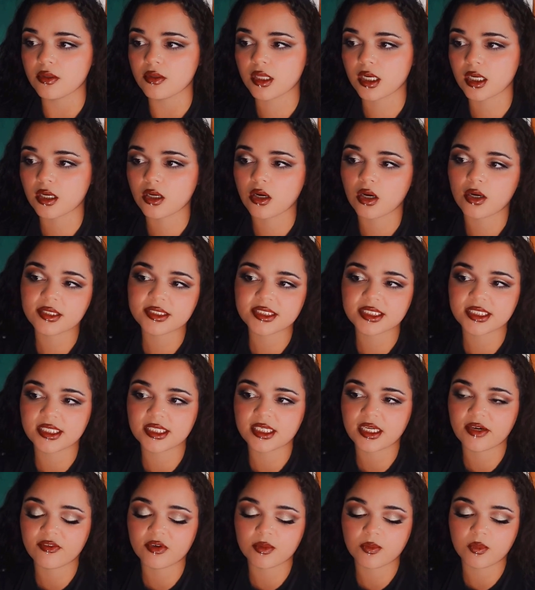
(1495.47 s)
that caused
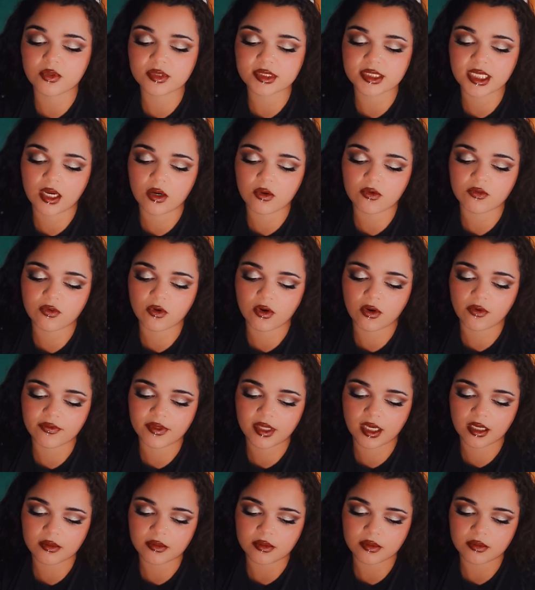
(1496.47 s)
the inevitable
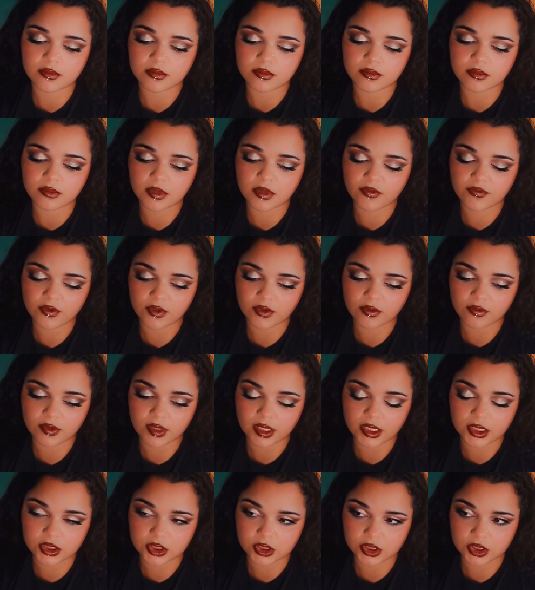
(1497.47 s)
downfall that of their
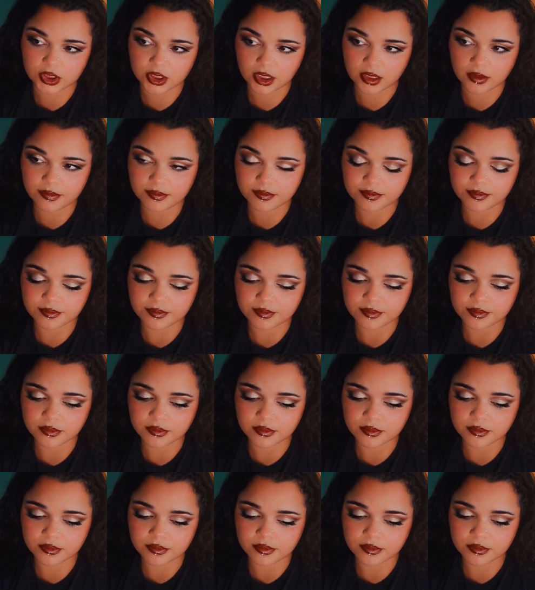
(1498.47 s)
relationship.